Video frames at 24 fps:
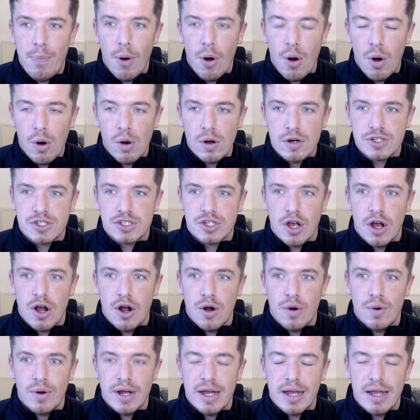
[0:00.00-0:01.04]
But
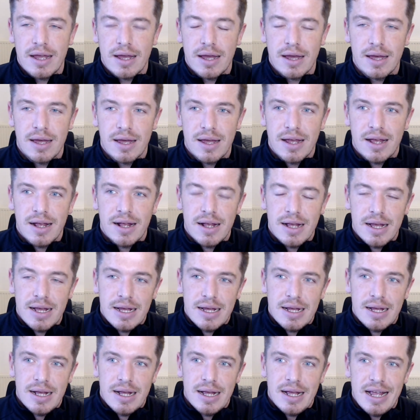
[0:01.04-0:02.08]
also,
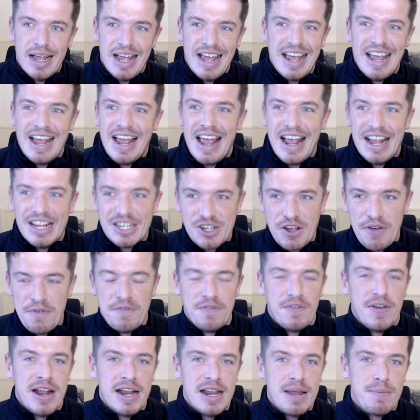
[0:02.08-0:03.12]
it's
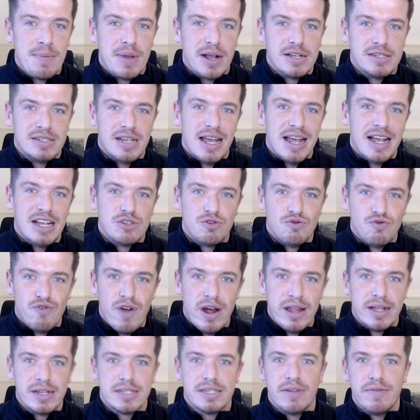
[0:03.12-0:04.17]
convenient because it's
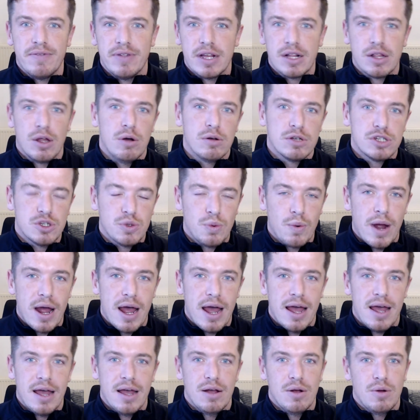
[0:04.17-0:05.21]
relatively close to
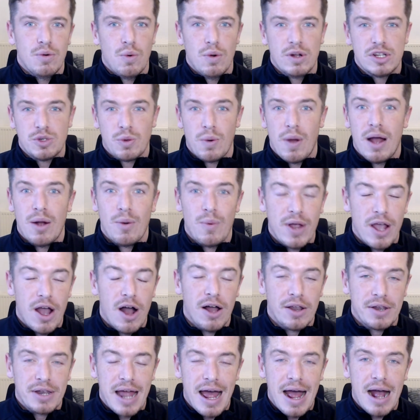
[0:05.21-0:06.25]
where we
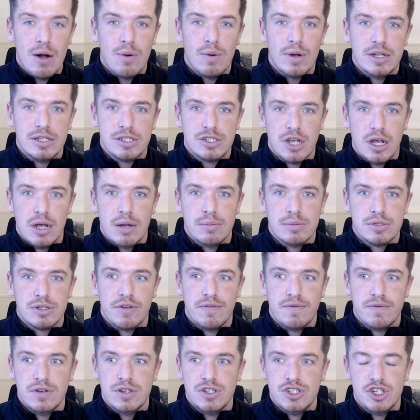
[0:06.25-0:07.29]
are now in
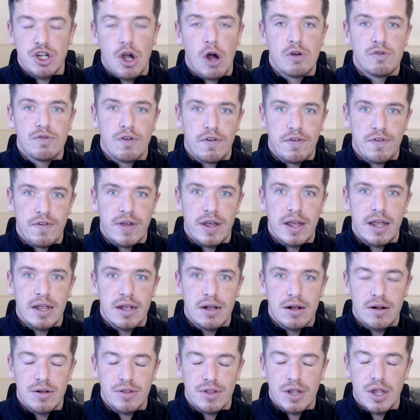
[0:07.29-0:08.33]
terms of
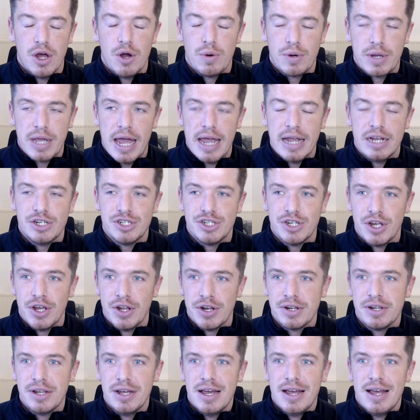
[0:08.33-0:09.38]
geography or the
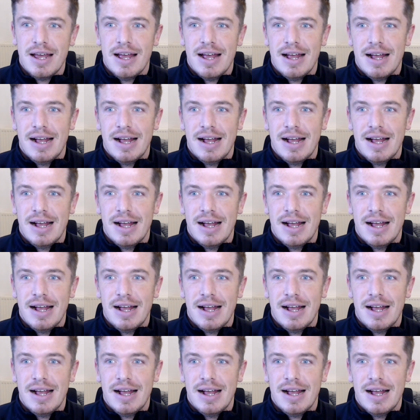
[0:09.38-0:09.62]
location.